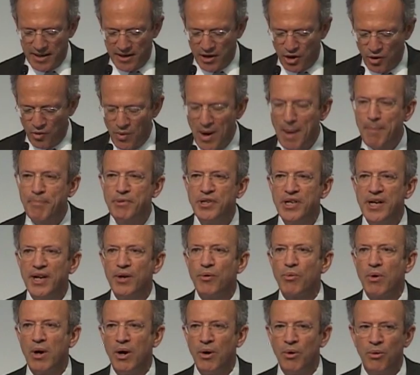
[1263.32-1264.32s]

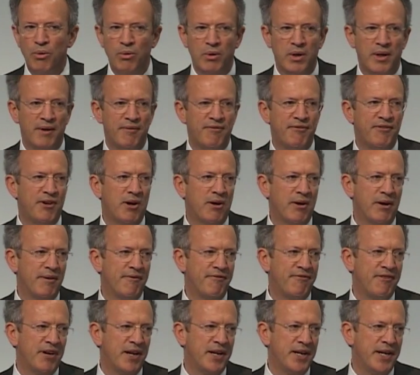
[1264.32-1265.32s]
corrupting role of
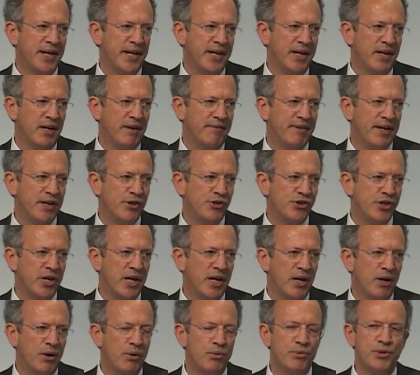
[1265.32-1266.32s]
foreign funding of
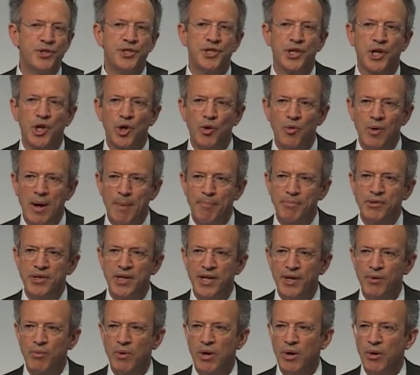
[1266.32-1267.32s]
NGOs, the
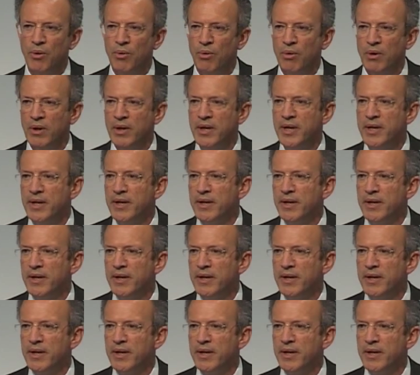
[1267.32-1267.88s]
corrupting role